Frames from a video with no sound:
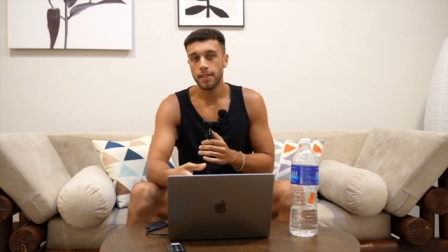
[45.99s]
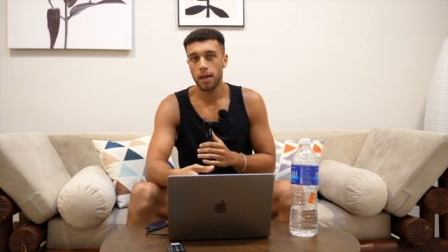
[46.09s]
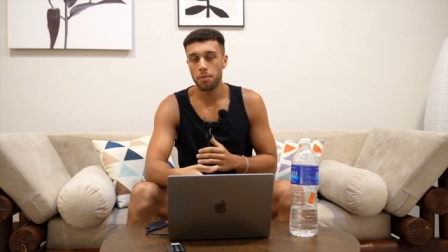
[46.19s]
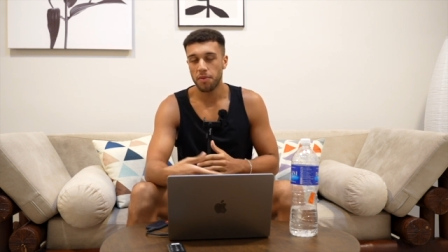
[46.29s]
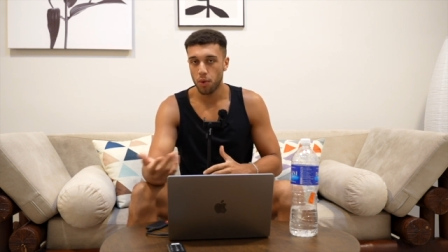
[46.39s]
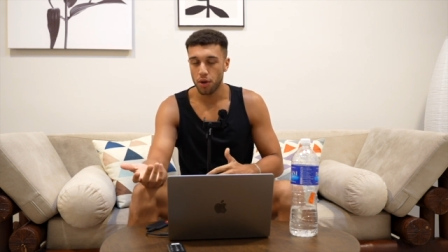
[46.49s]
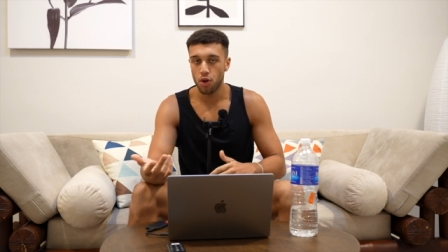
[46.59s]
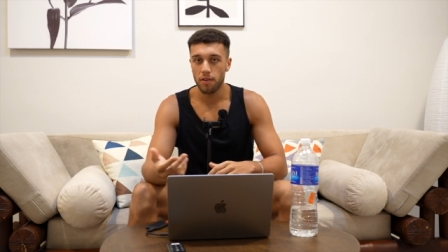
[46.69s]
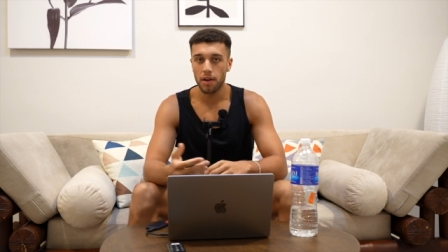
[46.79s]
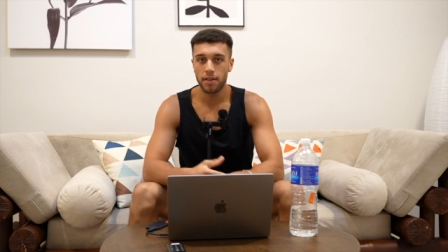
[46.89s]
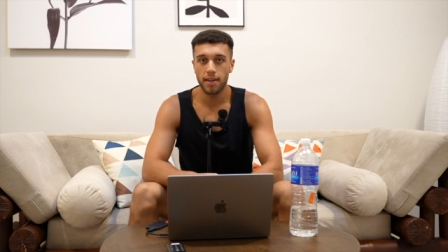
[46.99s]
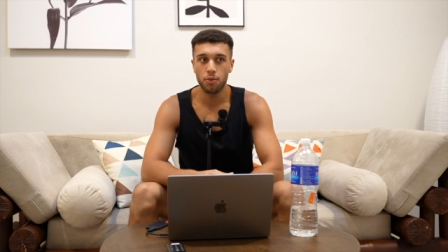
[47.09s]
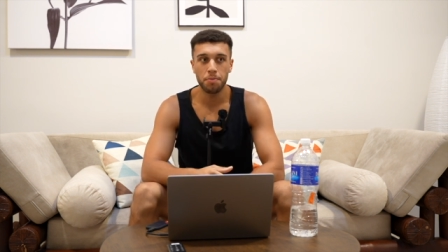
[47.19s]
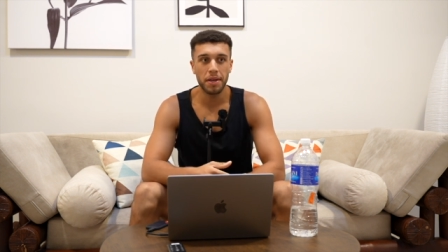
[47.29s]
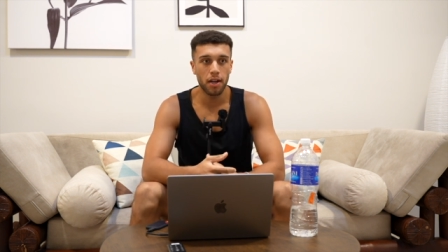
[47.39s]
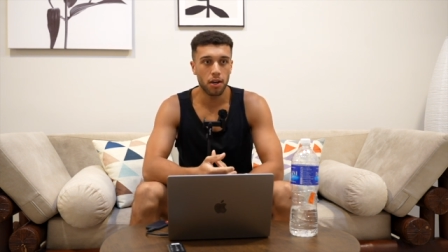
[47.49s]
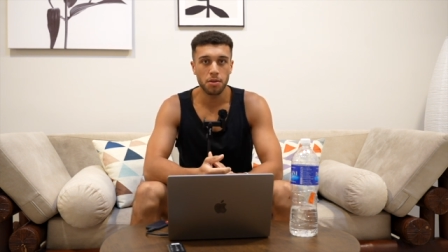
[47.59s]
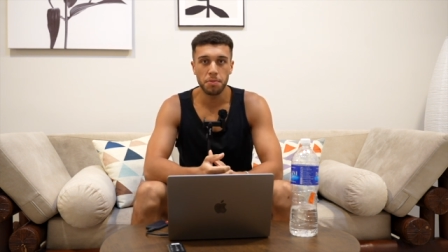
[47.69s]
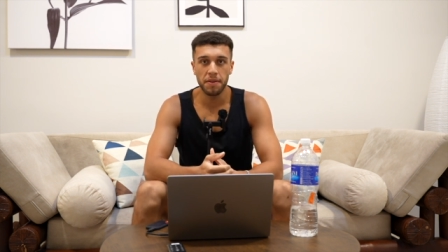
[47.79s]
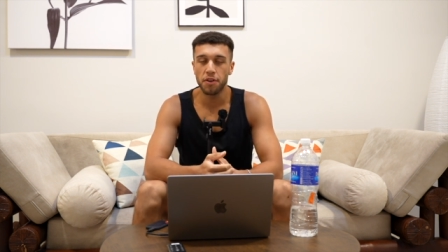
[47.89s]
Um, if you are new around here, it would mean a lot
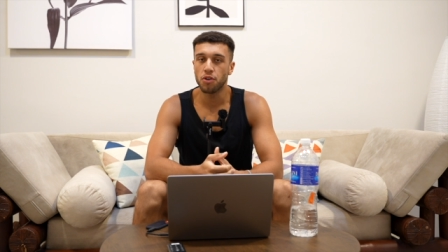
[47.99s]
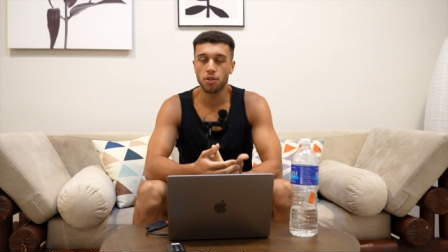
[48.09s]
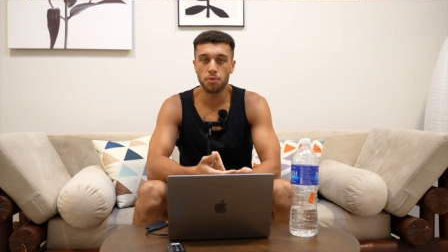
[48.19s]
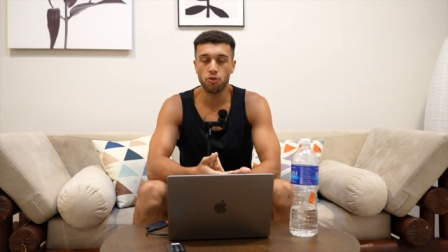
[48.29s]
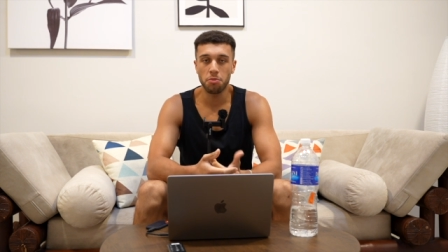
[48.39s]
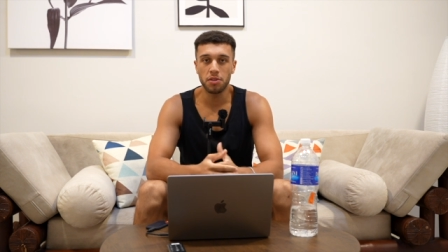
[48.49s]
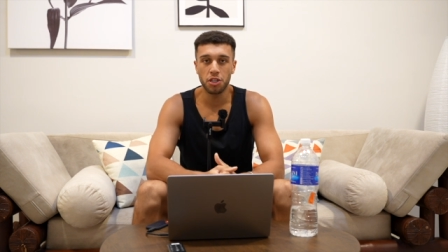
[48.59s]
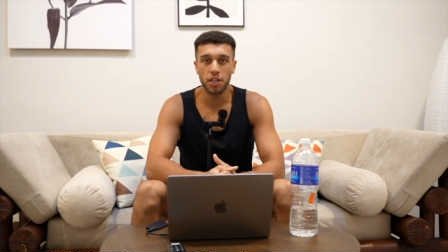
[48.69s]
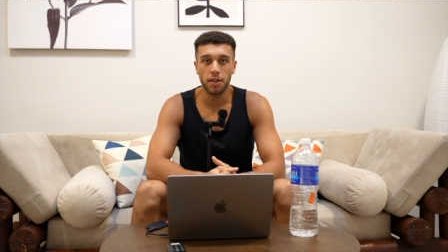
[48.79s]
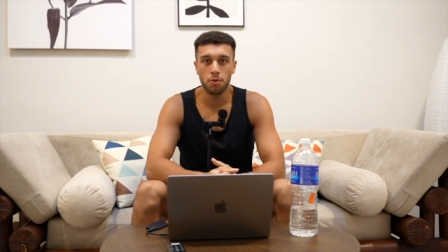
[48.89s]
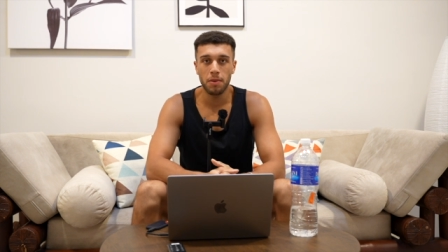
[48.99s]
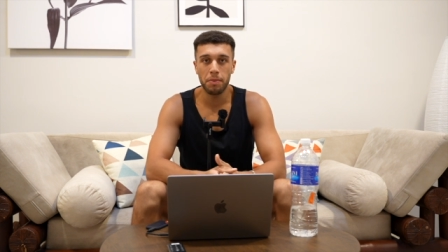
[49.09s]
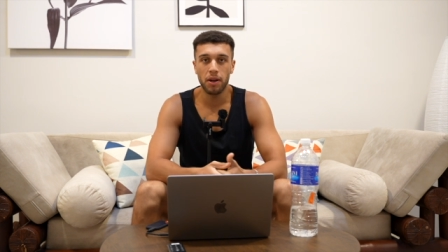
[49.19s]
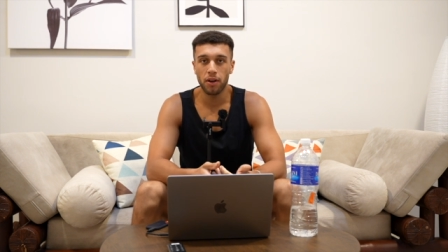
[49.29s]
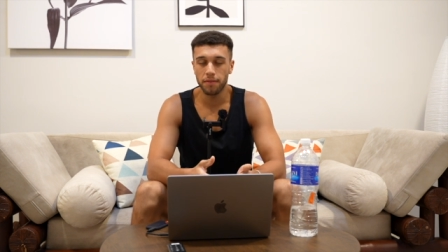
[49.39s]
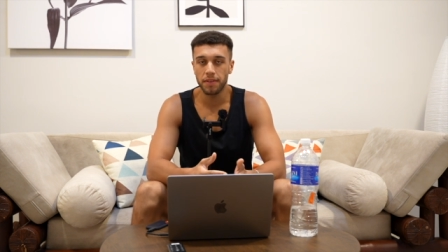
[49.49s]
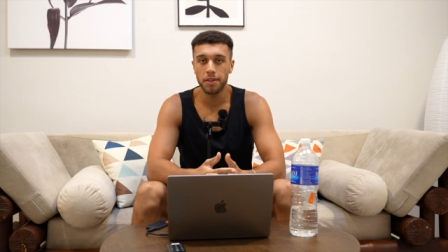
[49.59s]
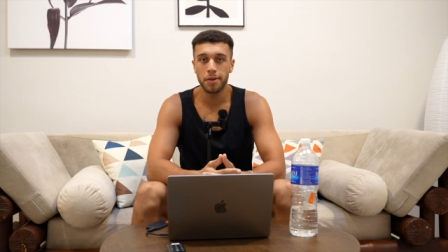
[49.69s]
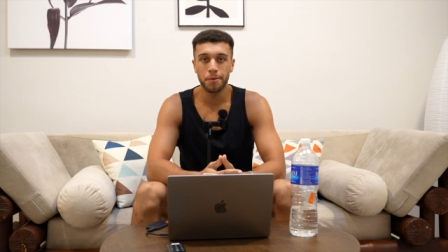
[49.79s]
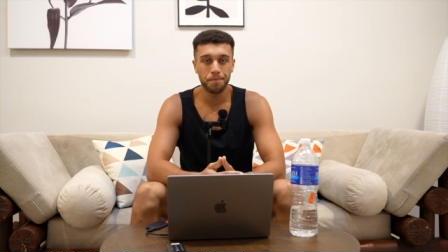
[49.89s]
to me if you could subscribe to the channel, maybe like the
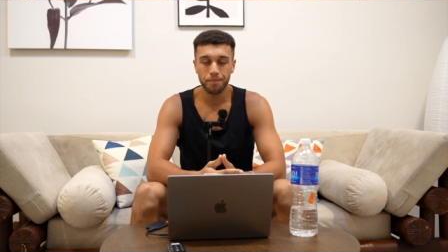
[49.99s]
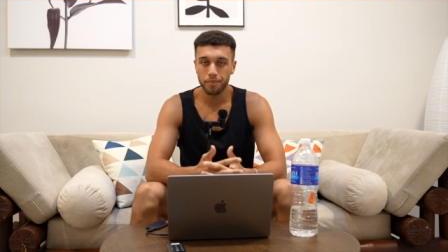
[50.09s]
video